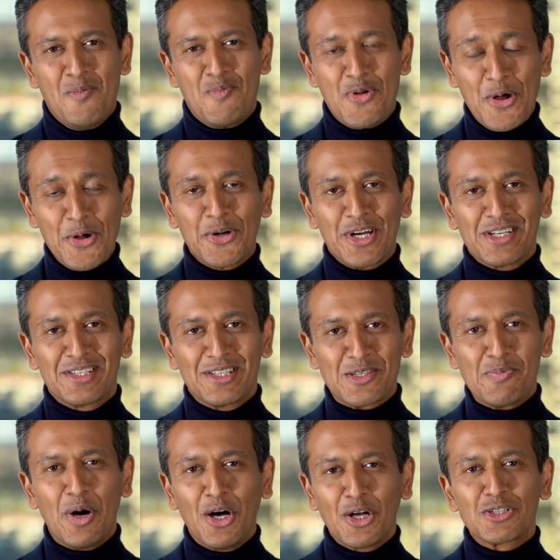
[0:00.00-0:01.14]
Progress is
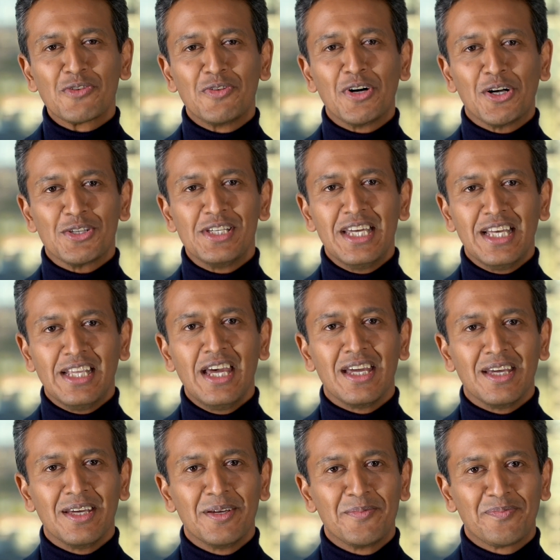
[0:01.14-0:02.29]
part of our DNA.
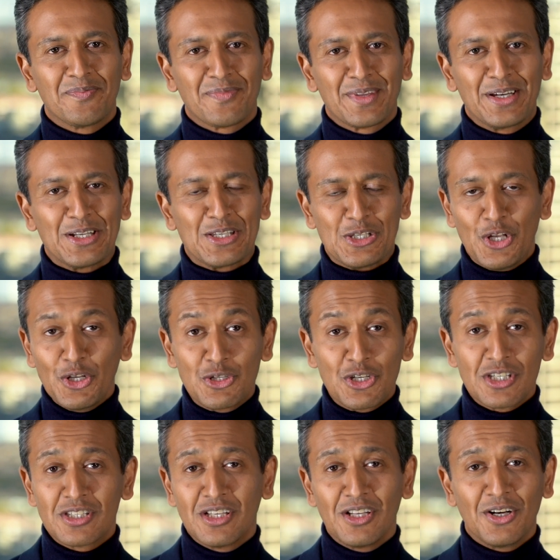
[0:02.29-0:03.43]
It's not
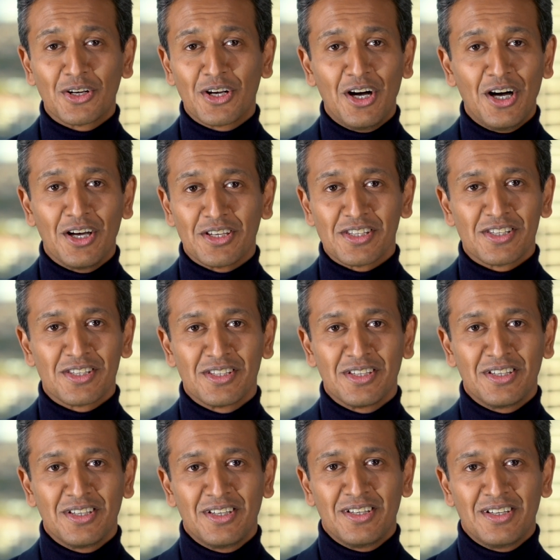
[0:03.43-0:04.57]
just in our cars,
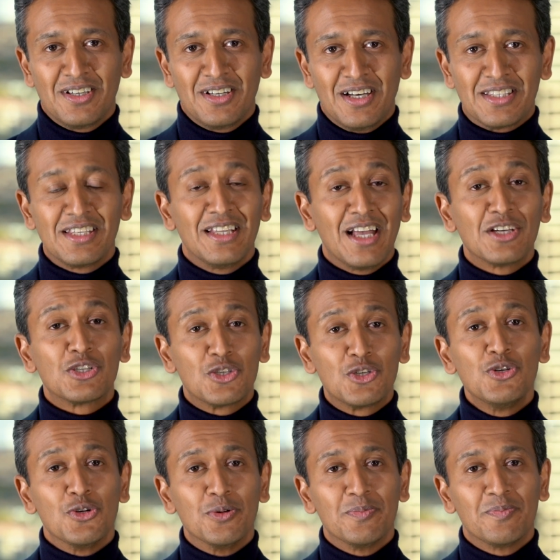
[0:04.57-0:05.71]
it's in us
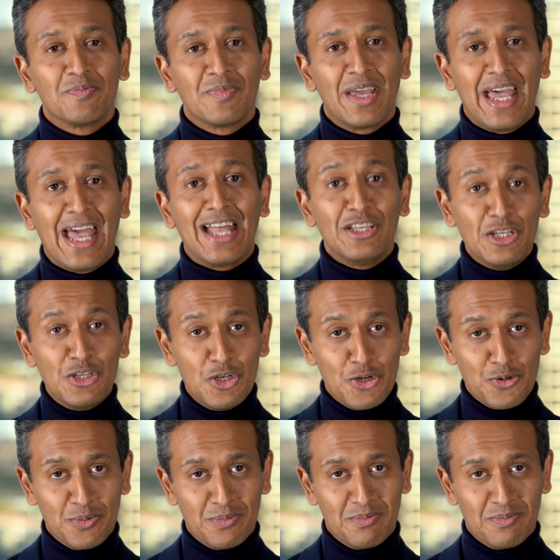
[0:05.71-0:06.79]
too, and in you.